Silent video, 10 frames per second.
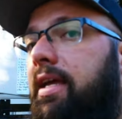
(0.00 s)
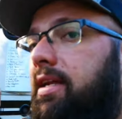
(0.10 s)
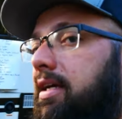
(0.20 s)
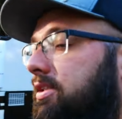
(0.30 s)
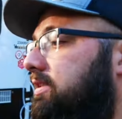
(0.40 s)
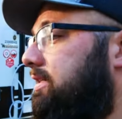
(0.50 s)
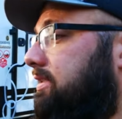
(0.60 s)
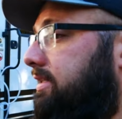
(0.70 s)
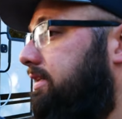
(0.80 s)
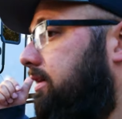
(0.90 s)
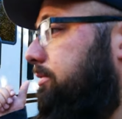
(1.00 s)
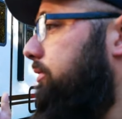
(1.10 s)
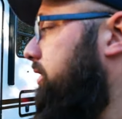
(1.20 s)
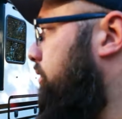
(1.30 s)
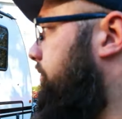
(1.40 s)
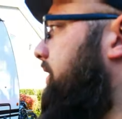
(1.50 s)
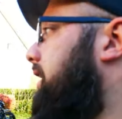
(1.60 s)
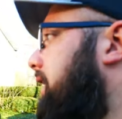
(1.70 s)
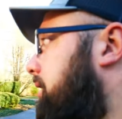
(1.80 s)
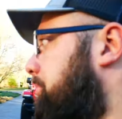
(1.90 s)
I can actually take the TW and go
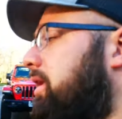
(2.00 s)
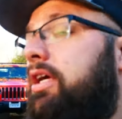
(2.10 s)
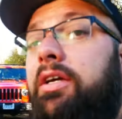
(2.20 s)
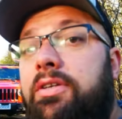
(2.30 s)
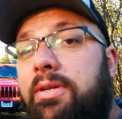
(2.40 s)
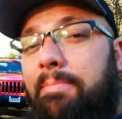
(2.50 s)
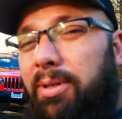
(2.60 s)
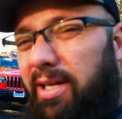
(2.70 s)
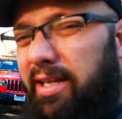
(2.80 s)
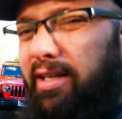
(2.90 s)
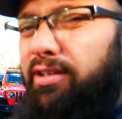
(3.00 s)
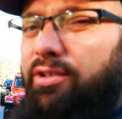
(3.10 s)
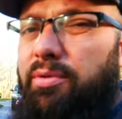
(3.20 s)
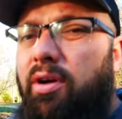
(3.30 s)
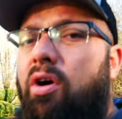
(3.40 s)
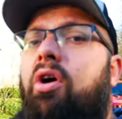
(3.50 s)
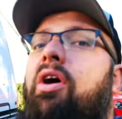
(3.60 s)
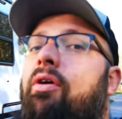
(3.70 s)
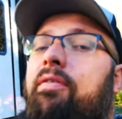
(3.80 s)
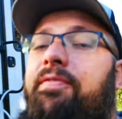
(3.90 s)
find help. Because I'm planning on doing
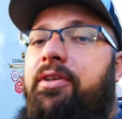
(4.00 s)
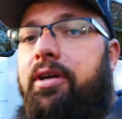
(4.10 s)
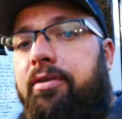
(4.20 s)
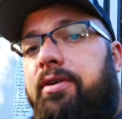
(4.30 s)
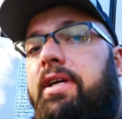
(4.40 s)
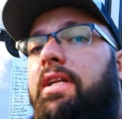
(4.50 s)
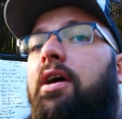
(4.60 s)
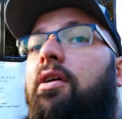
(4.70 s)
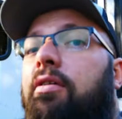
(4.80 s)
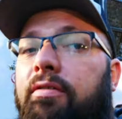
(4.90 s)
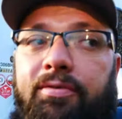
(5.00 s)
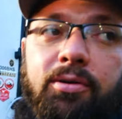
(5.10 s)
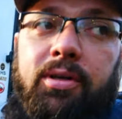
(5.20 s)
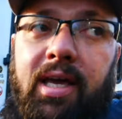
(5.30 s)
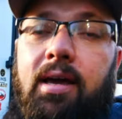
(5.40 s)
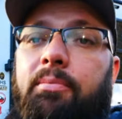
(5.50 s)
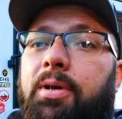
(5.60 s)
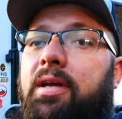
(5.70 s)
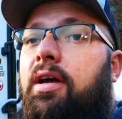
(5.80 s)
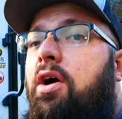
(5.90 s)
off the grid off-road
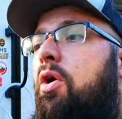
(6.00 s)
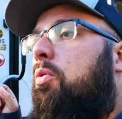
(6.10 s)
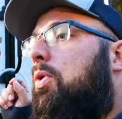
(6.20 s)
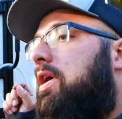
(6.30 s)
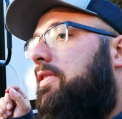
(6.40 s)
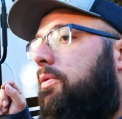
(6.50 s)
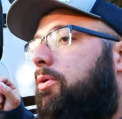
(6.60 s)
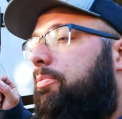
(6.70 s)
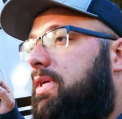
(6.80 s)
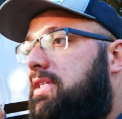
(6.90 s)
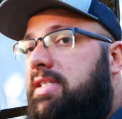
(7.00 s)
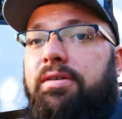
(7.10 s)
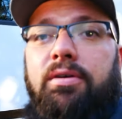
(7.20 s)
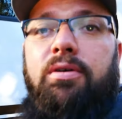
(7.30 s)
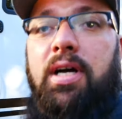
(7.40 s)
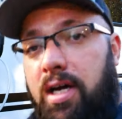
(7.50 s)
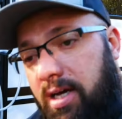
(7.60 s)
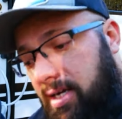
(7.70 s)
camping where there will be zero